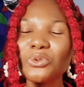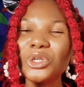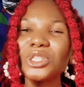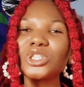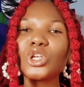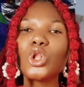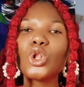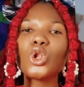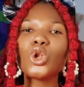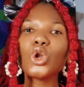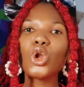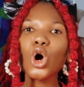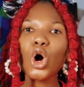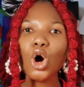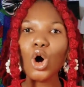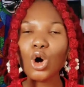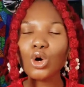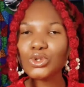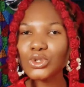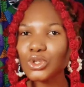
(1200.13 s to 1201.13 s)
You will see
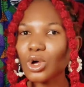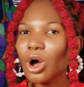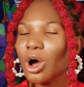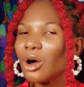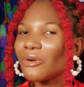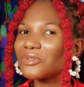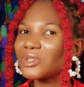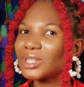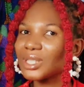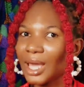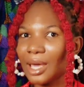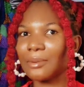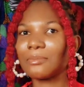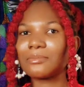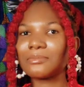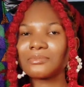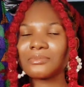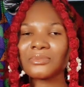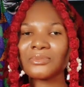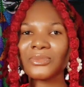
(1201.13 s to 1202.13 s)
lots of
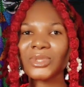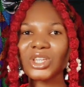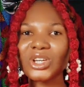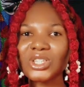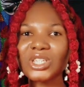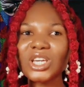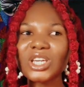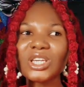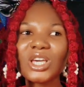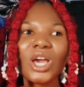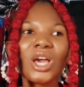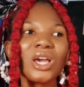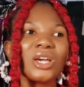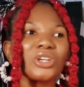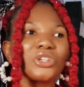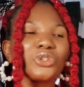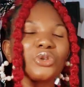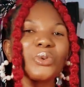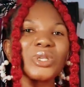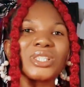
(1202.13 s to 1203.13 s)
them. Okay,
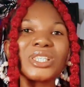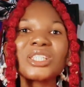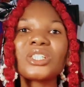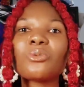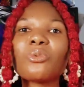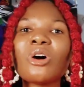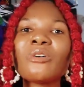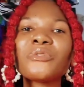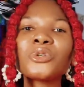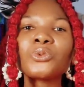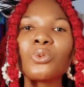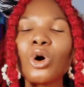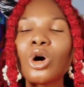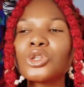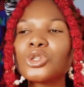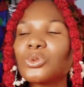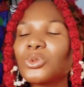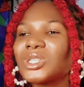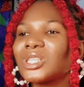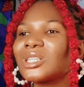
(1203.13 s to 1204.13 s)
you will see the woven
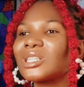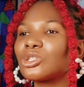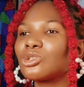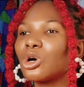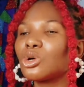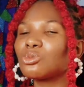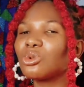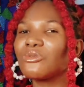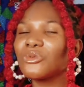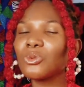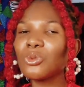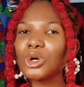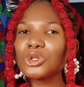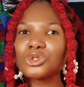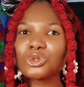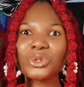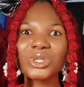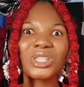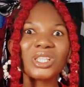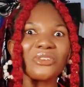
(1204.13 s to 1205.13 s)
ones, you will see the non-woven
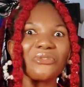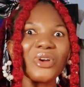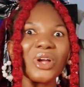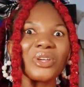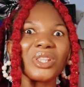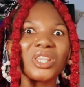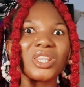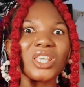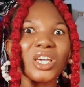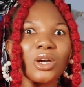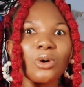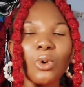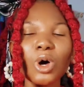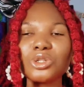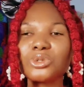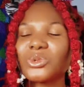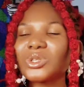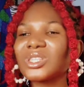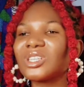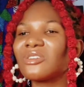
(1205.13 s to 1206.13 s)
ones, you will see the very thick
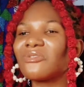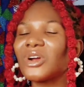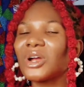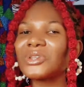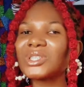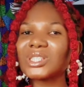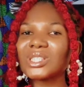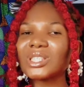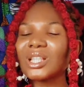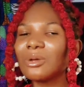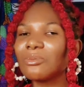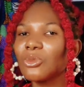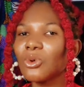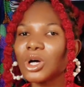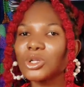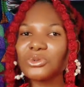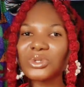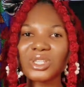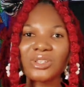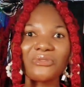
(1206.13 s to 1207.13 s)
one, you will see the very slim
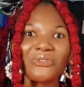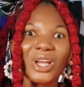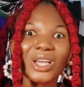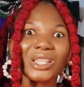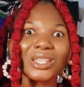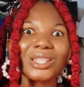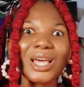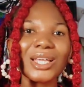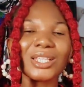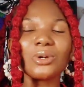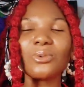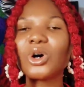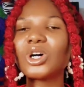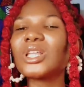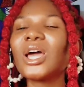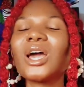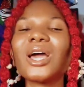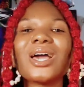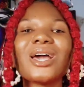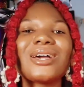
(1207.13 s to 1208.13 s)
one, you will see the very tiny
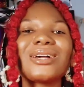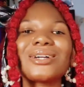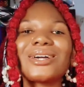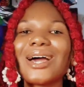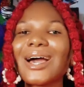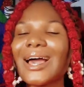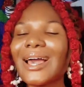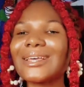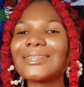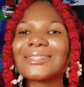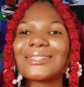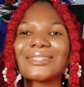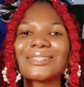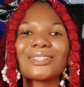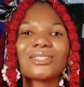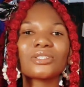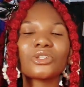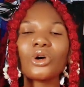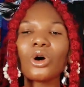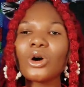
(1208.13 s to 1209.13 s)
one, guys.
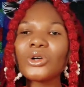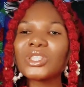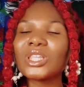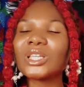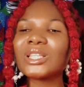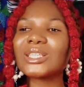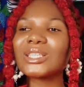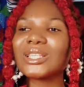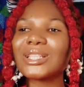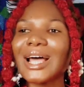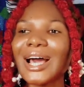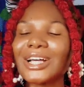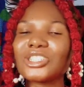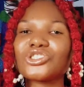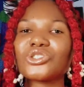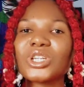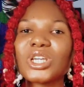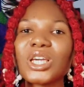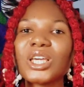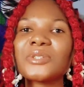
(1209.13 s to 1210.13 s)
The whole thing is
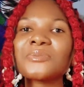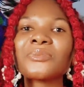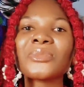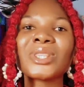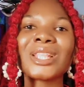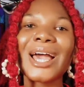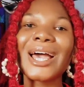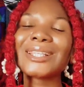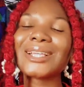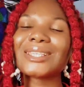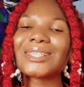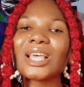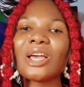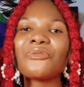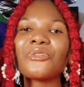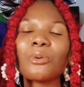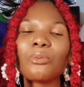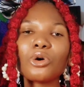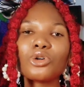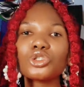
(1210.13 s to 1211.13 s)
large, okay. And
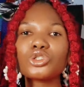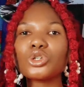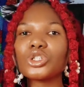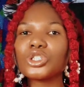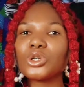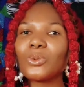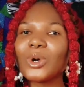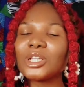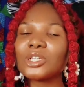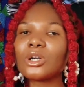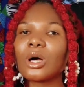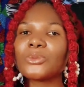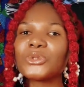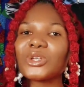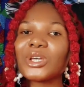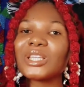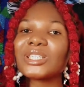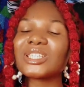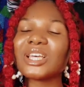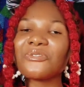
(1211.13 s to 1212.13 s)
aside from Oshodi, when it
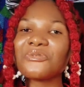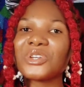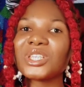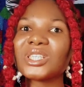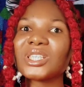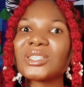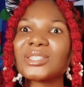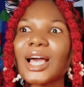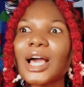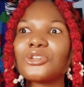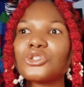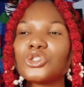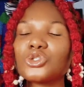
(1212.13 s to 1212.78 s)
comes to interfacings, I